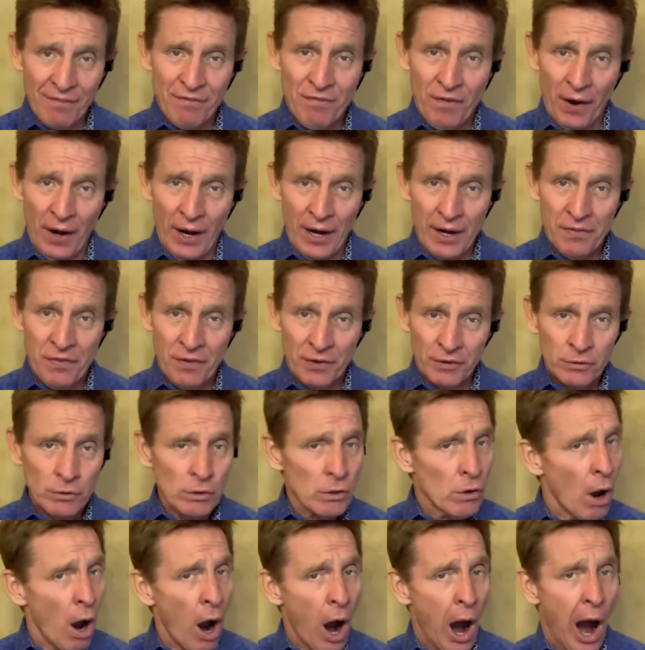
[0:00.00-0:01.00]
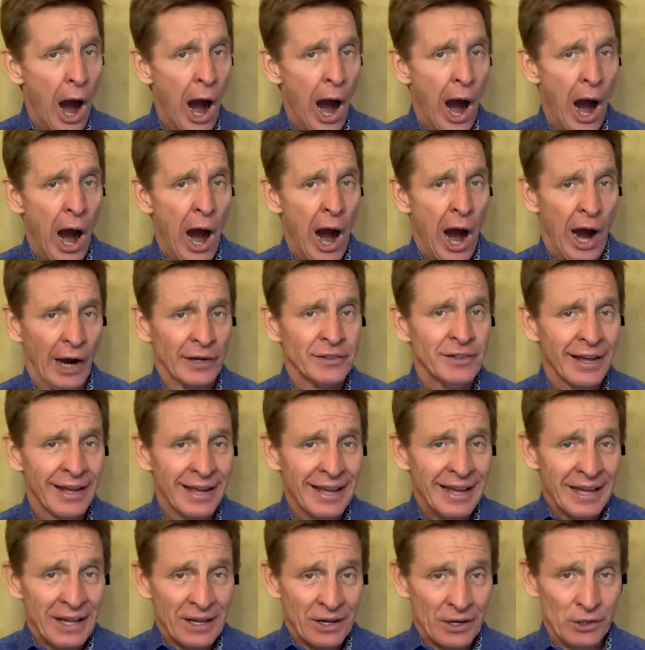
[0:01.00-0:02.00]
faith in God,
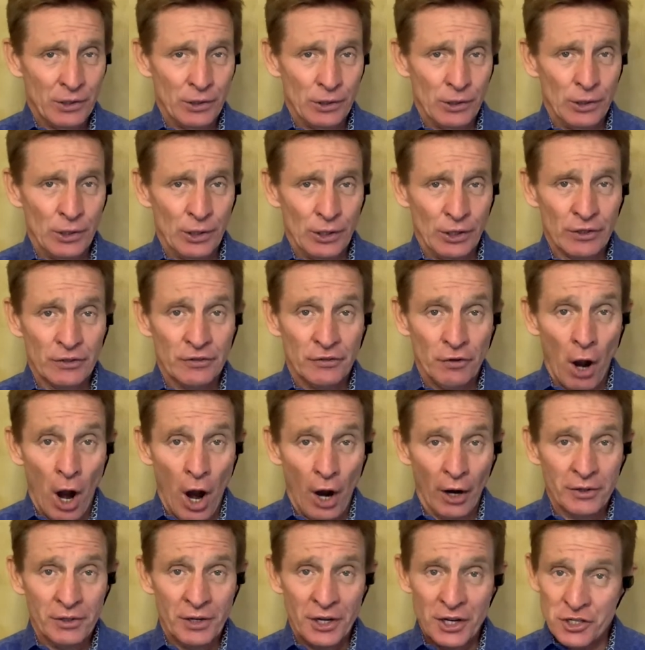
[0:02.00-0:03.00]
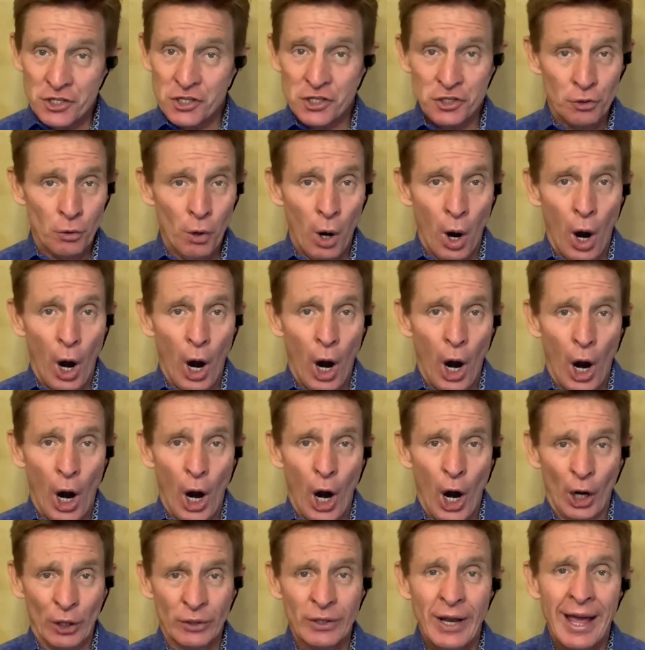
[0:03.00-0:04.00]
He's on His
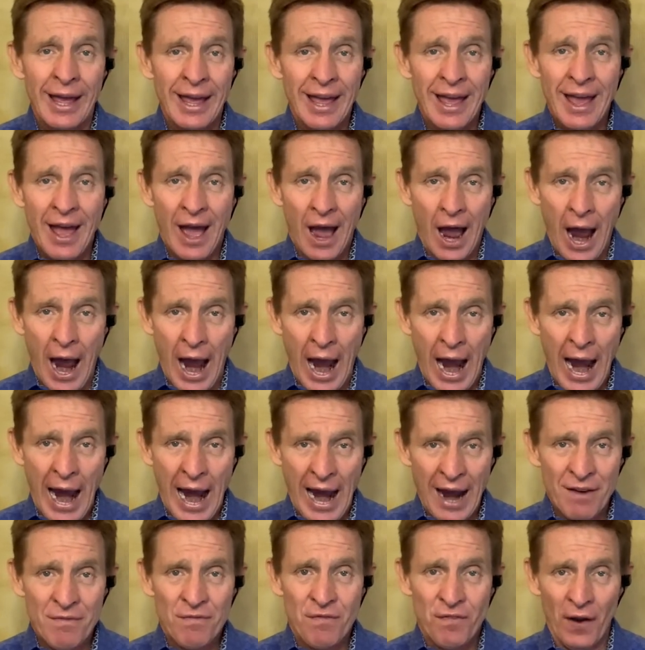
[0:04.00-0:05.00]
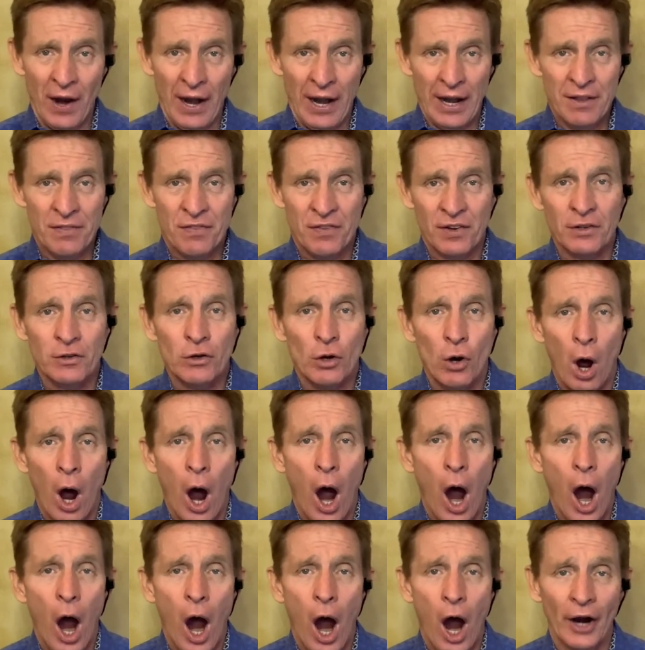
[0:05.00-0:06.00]
throne. Have faith in
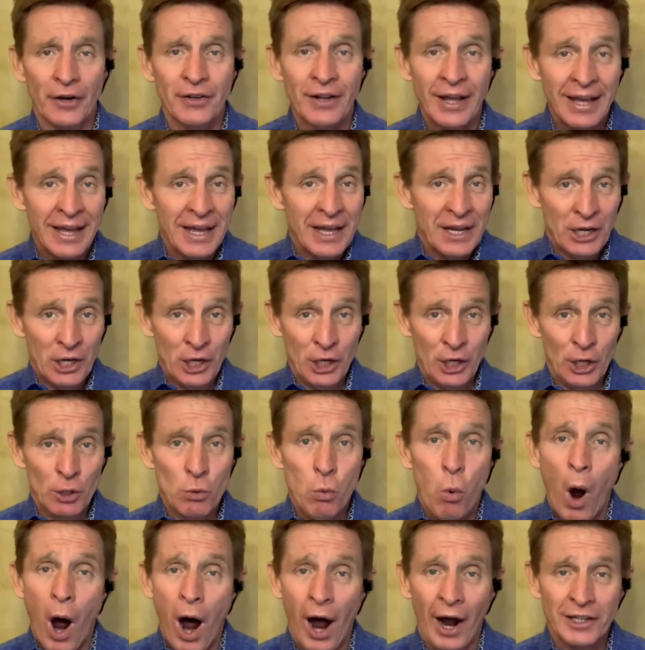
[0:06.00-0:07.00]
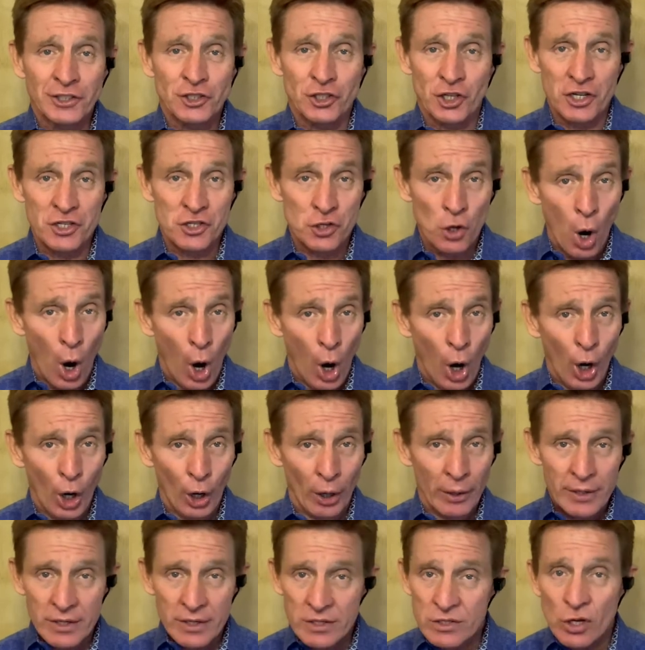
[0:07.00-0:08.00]
God, He watches
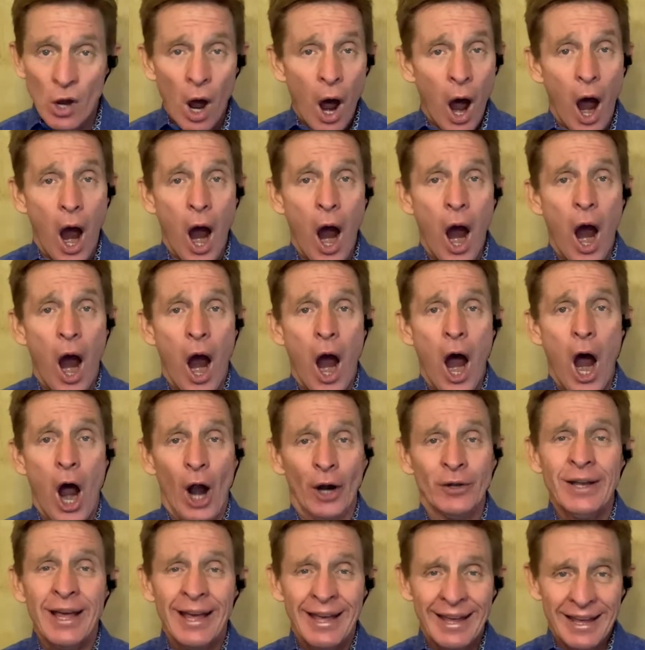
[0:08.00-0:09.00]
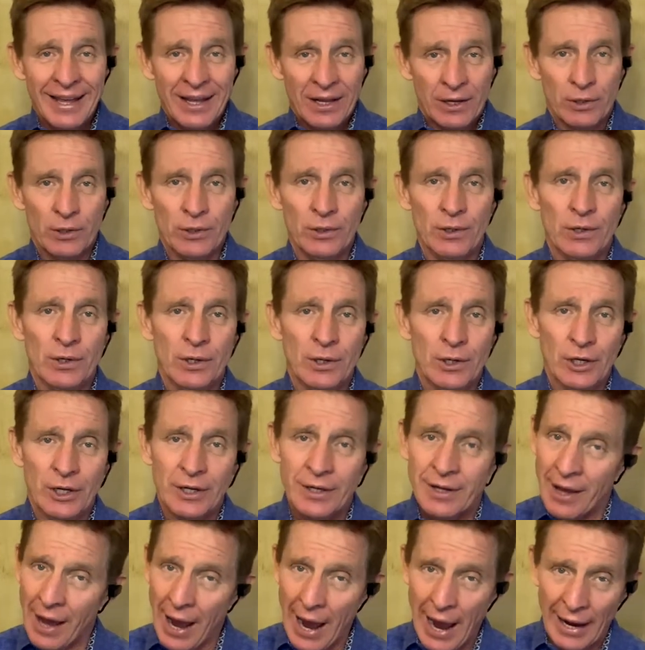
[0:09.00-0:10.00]
o'er His own.
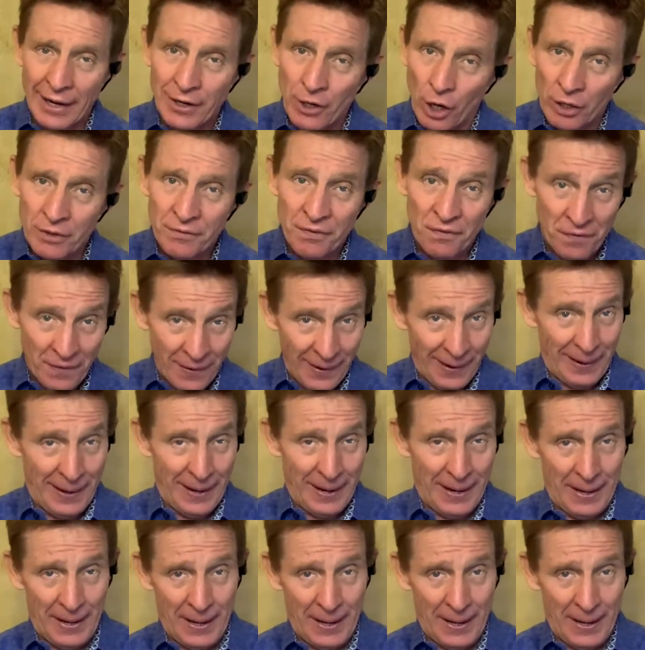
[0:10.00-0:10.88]
He cannot fail.